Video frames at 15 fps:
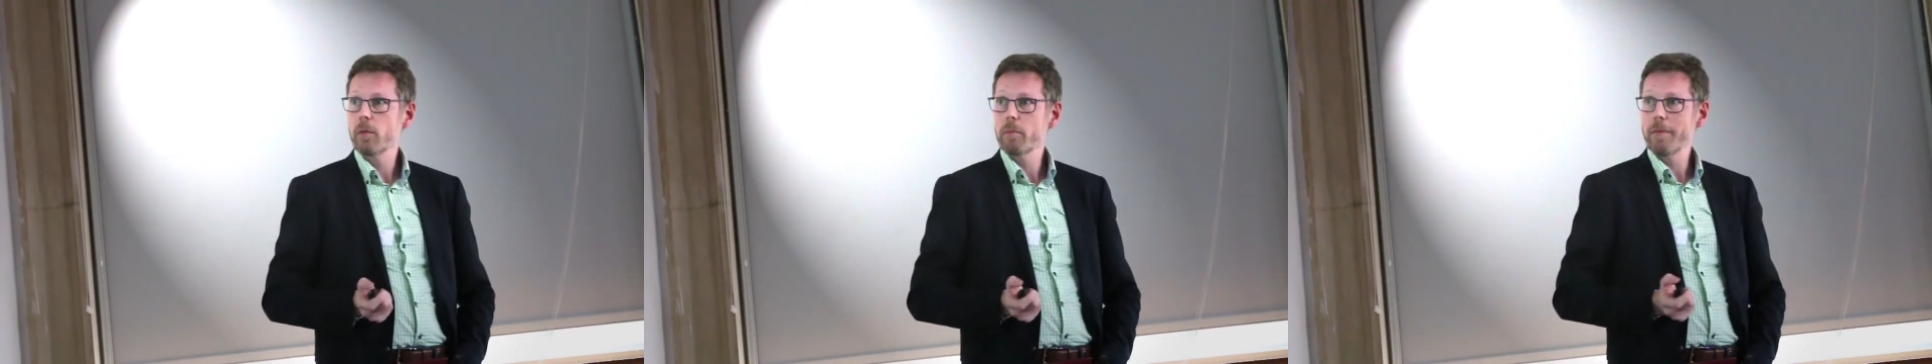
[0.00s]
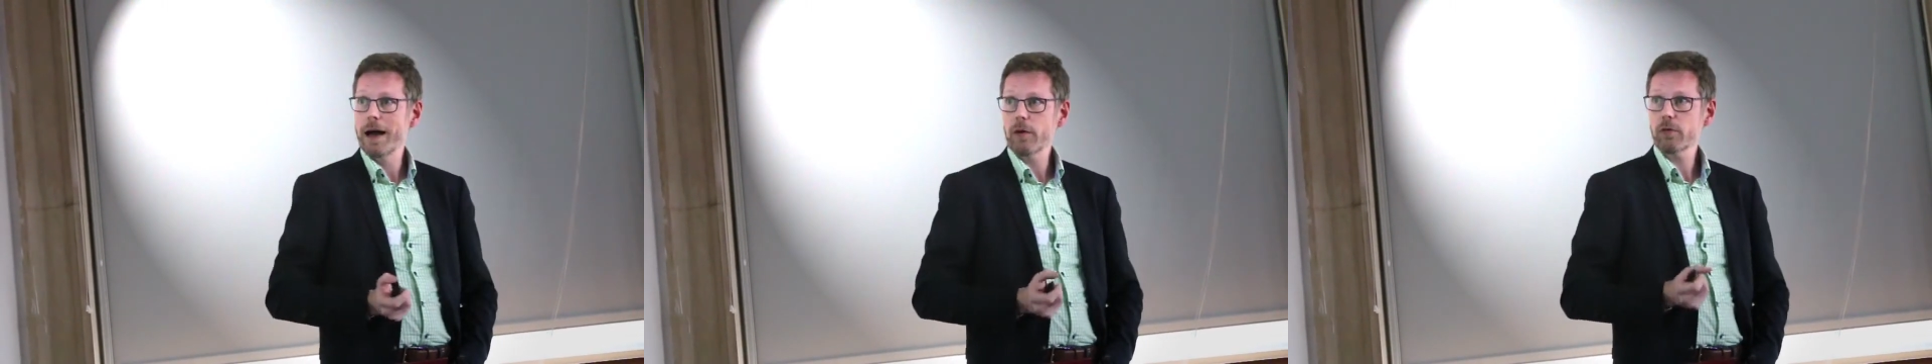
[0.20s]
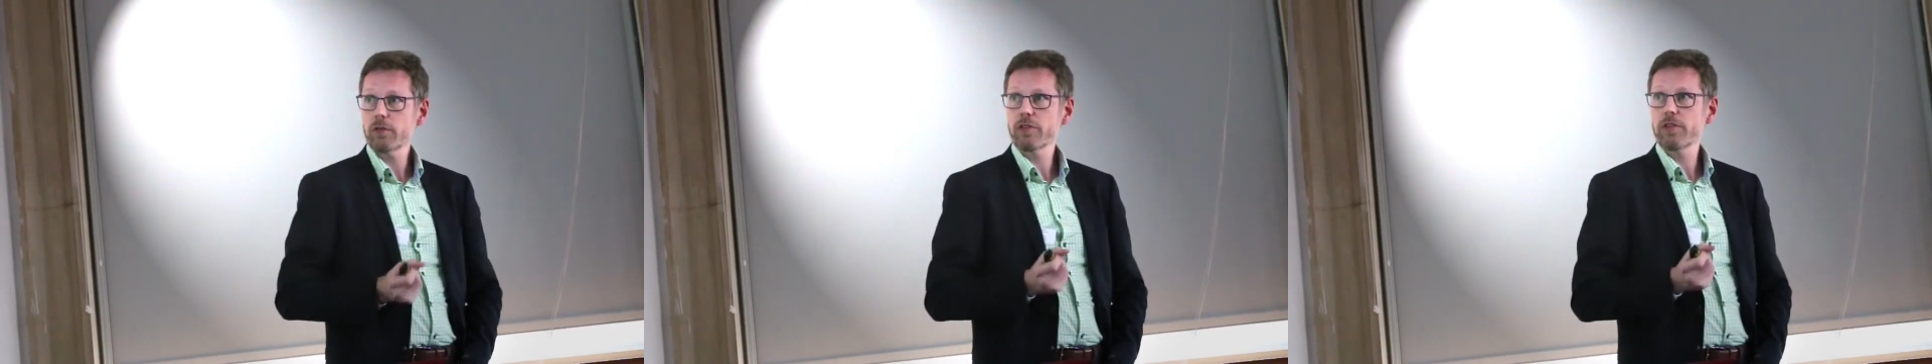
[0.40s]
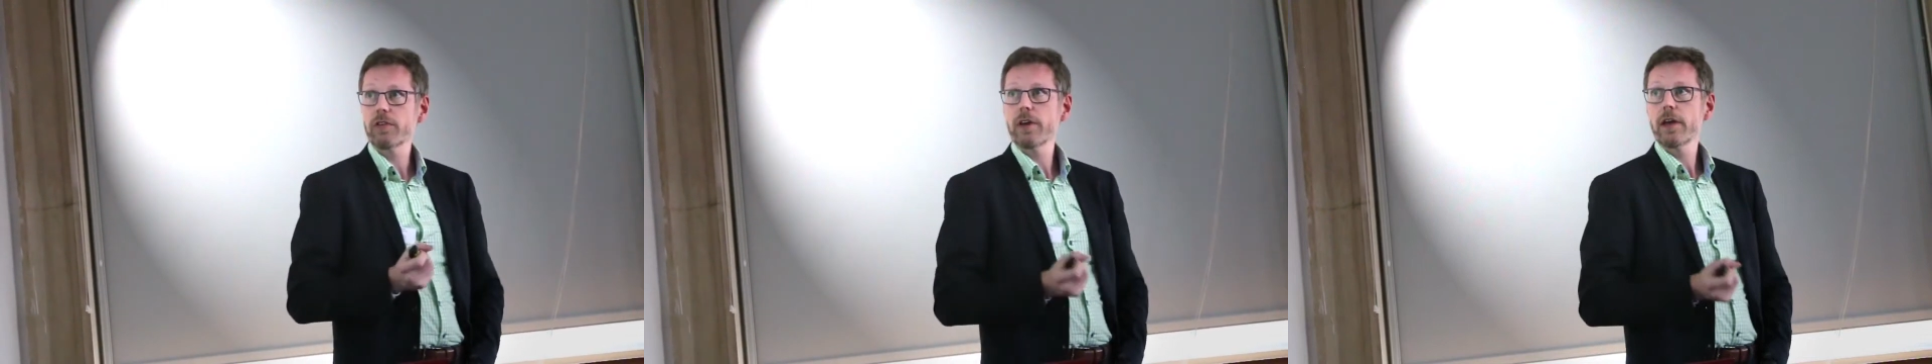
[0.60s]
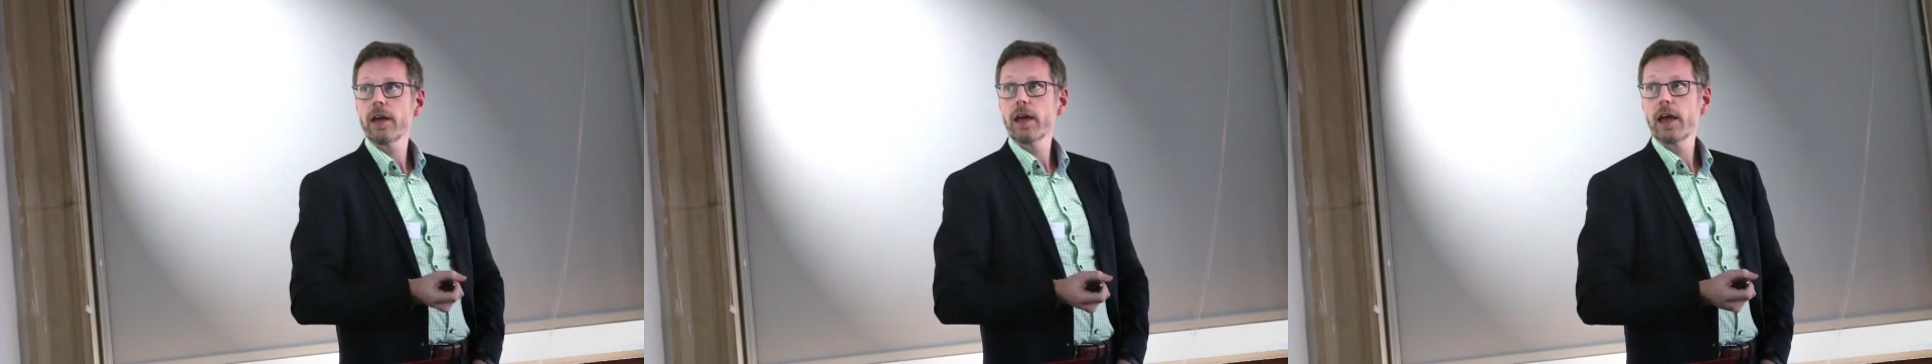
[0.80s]
mounts
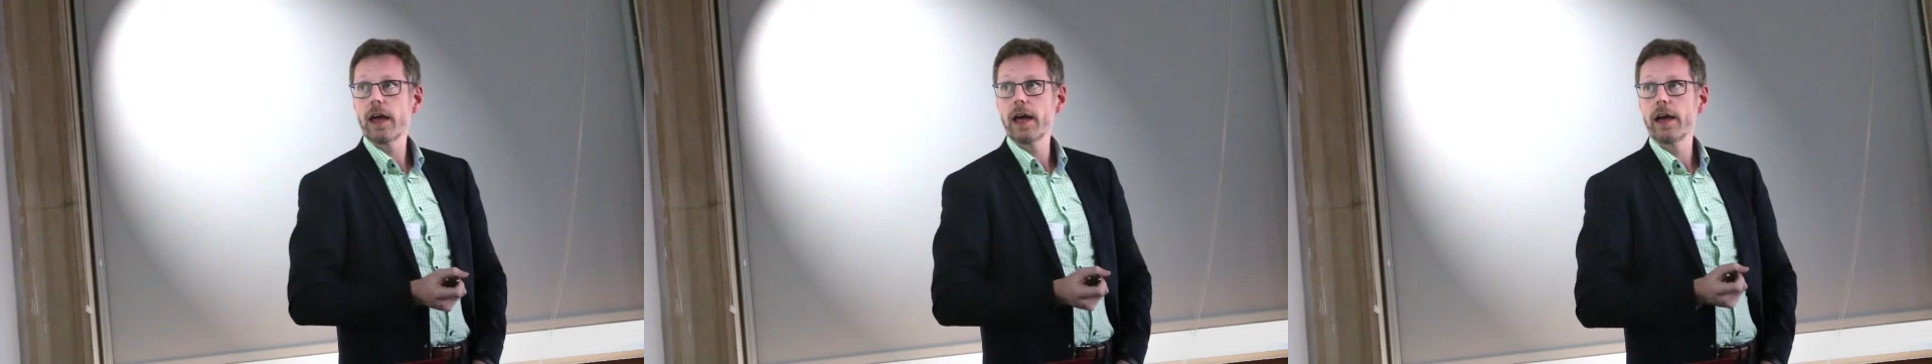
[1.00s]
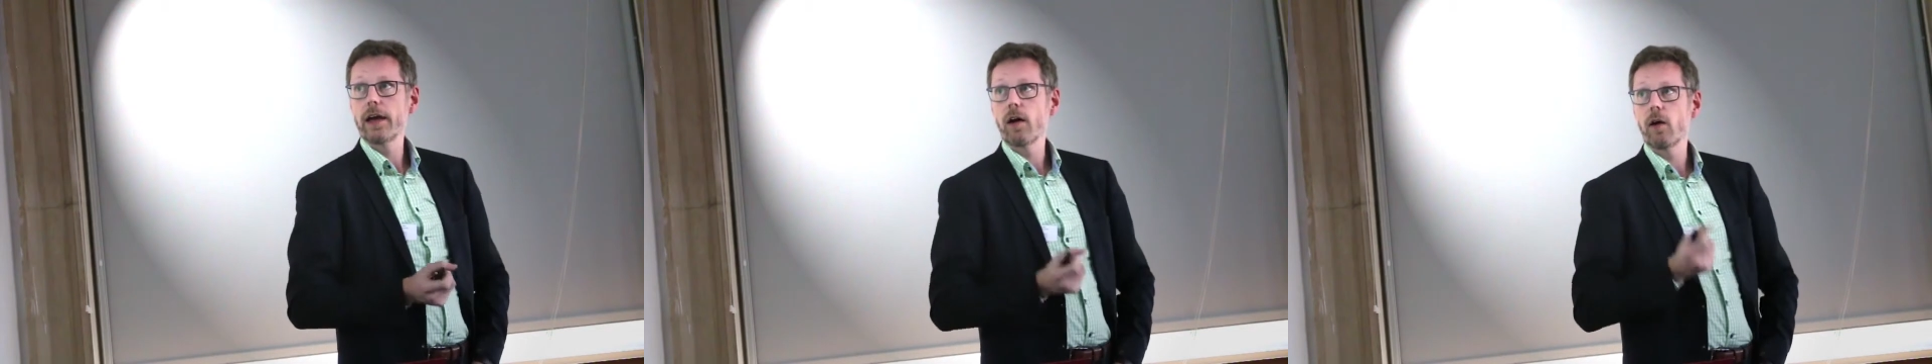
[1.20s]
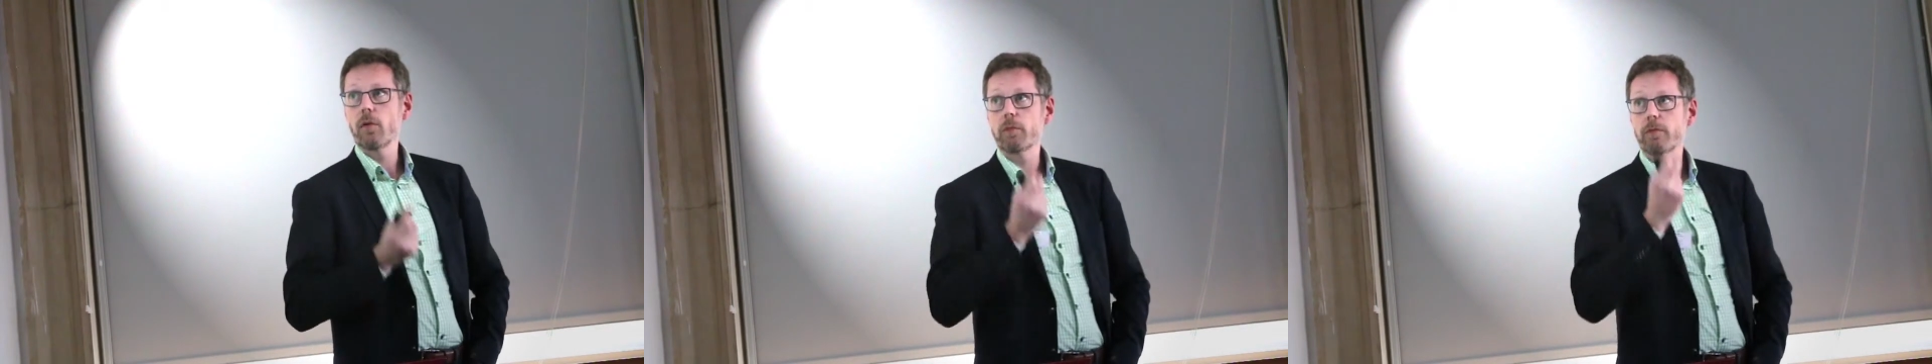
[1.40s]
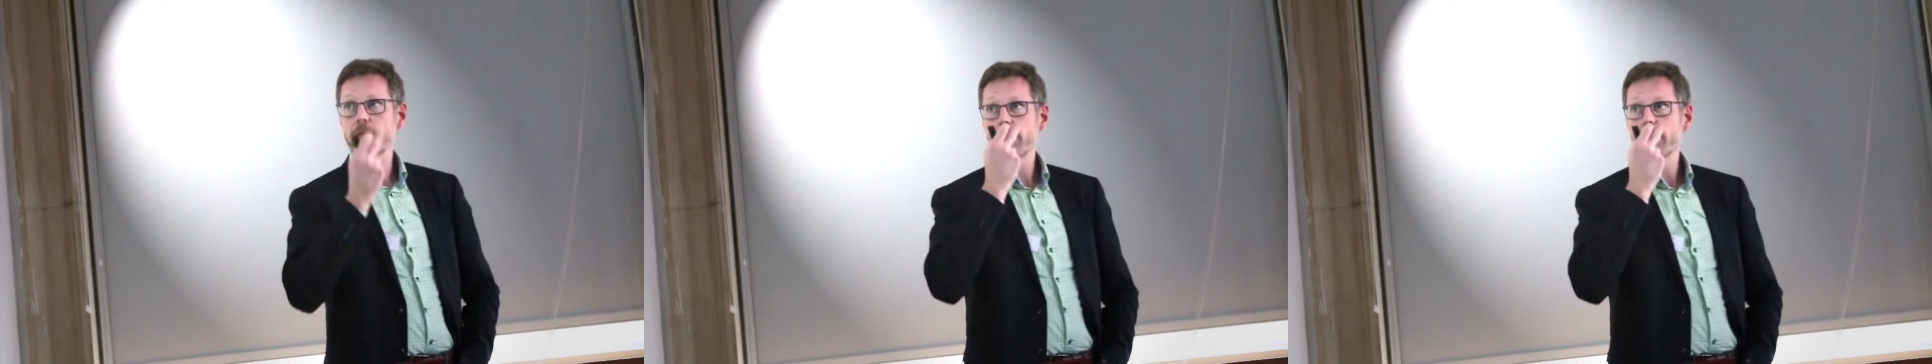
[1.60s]
of